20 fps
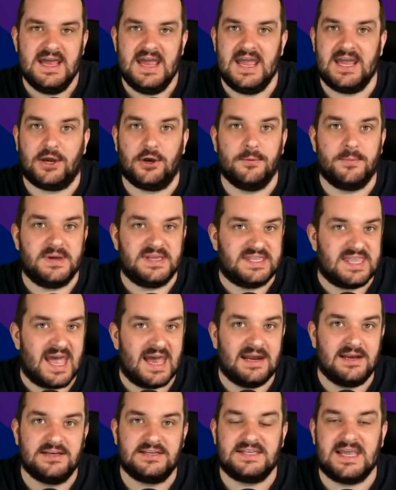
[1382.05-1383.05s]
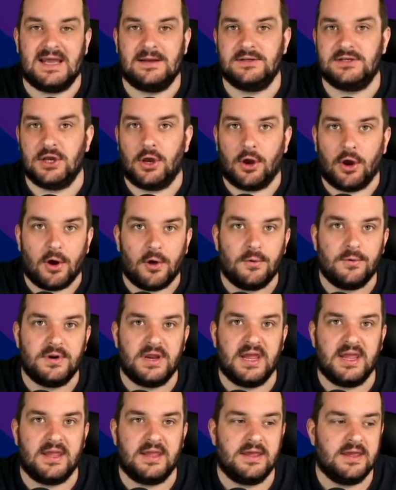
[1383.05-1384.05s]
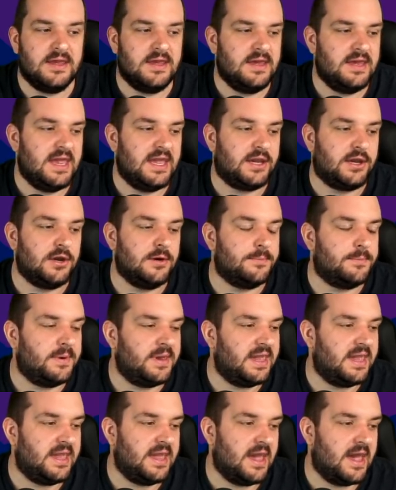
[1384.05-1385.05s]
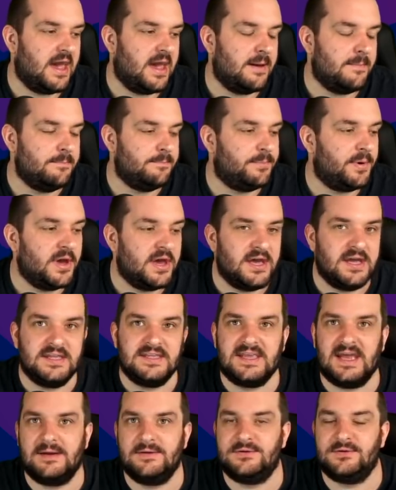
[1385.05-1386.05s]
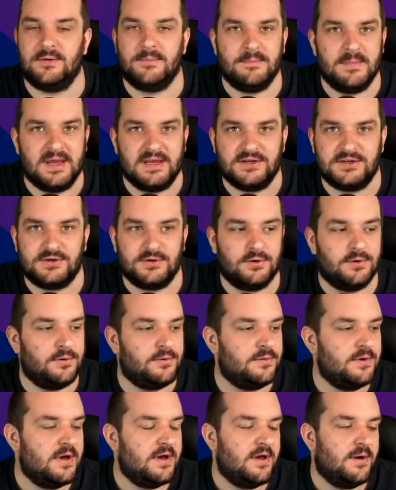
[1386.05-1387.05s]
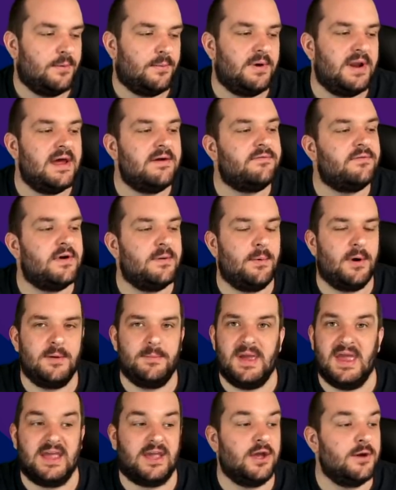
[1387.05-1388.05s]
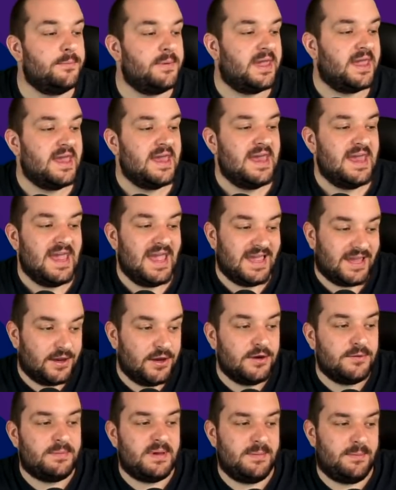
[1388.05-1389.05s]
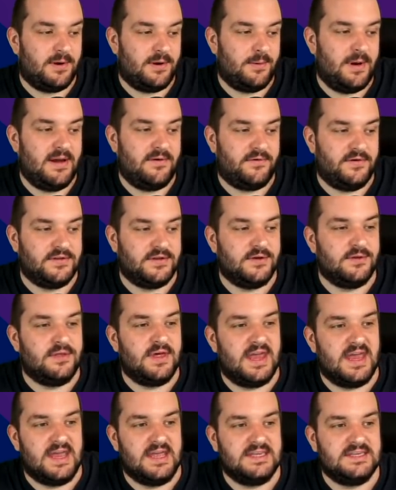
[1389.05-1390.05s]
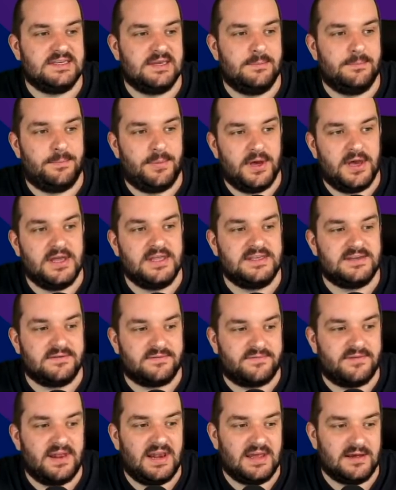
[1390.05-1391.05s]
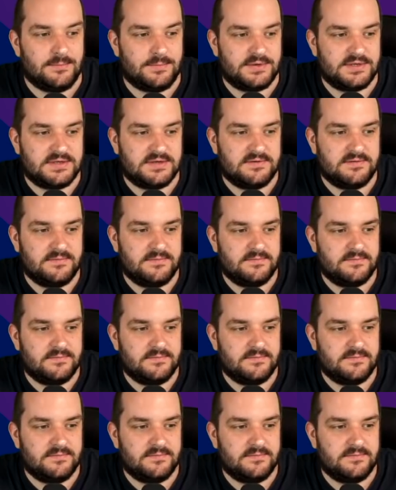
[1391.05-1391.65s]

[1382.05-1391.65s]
It could be Dallas down to Holding. It could be Burn down to a Mitchell. Whatever it might be. It could be, by the way, if I do this, Burn to Phillips.